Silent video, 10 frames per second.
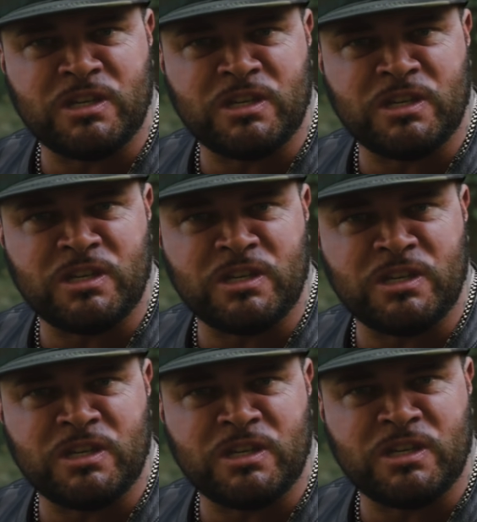
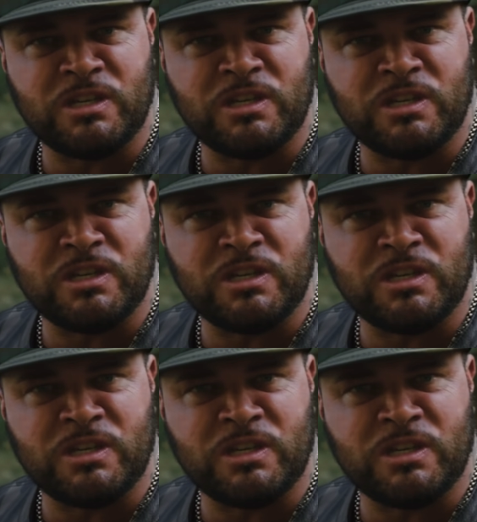
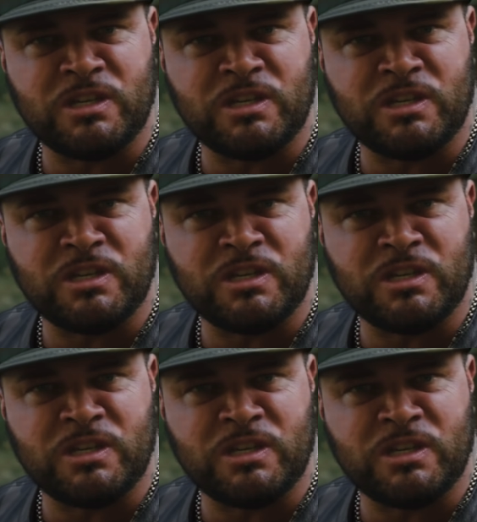
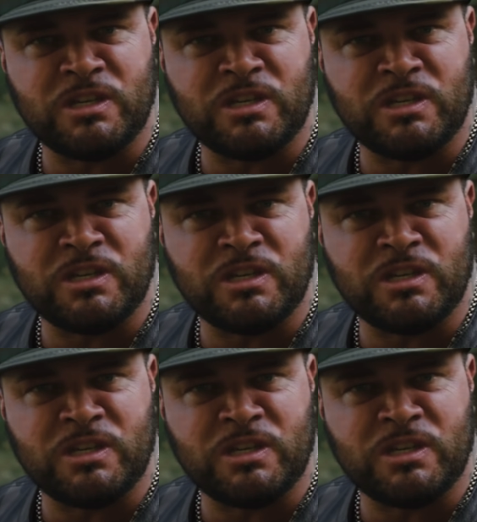
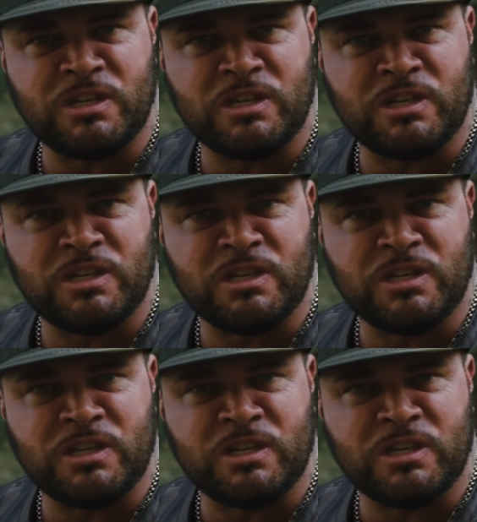
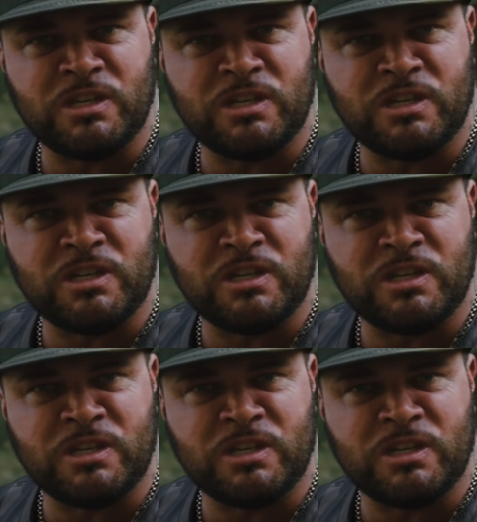No words are spoken by the person on screen.